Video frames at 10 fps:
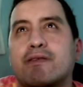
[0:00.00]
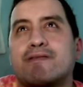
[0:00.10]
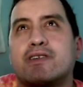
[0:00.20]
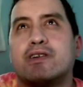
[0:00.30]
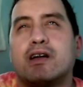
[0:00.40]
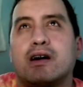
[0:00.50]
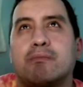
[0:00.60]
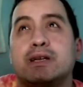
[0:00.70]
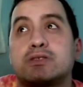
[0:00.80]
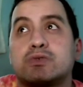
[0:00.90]
their
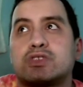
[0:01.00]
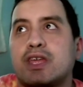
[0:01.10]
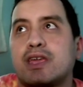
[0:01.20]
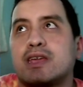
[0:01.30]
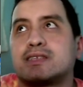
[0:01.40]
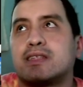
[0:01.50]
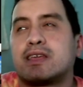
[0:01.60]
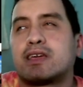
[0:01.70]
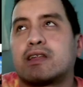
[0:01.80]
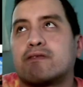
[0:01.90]
mental state. It's
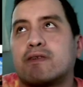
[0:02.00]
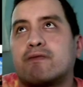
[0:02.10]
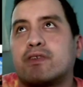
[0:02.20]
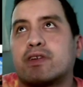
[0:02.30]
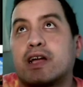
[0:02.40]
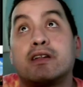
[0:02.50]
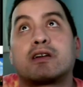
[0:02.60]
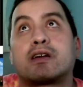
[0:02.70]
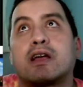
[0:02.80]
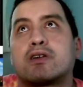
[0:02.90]
indicative of the kind of
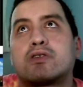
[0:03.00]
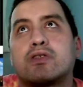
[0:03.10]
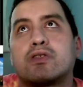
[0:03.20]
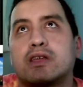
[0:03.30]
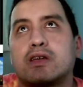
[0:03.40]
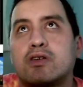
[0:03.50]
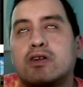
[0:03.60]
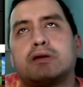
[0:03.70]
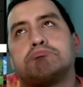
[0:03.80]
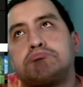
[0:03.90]
character that they are. And
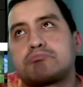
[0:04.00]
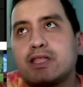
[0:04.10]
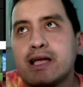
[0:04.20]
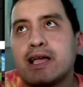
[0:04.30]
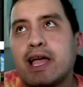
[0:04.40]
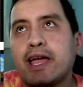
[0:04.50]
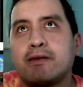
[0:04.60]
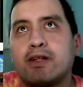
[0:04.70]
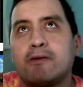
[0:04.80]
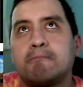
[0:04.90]
hey, you
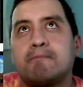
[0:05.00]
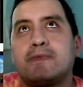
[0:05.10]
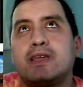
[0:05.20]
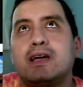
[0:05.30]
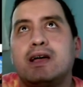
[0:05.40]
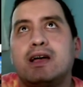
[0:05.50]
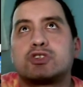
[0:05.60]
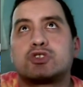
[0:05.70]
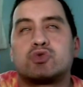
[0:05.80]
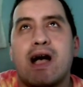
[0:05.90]
know,
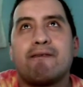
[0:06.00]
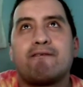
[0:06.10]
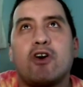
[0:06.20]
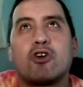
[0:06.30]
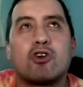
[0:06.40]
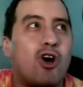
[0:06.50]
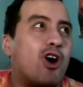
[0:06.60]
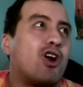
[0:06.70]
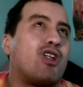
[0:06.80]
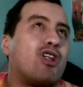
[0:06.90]

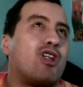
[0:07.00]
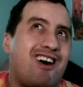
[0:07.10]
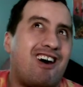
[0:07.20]
Trafalgar Law,